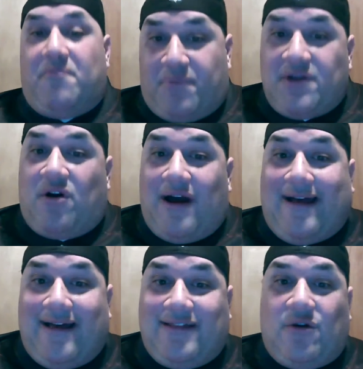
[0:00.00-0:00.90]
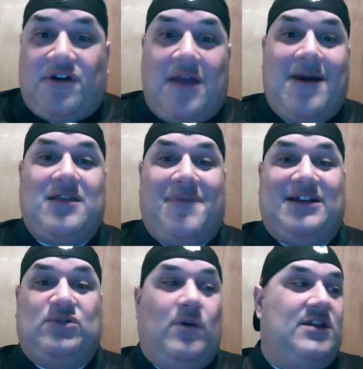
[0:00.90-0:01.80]
But Notre Dame had the
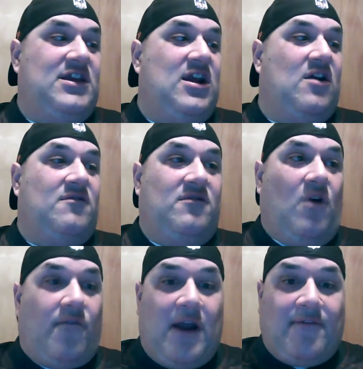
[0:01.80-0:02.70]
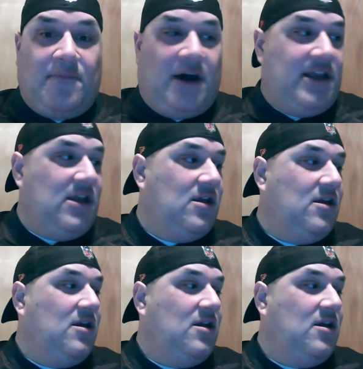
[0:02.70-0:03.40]
best win of the year over everybody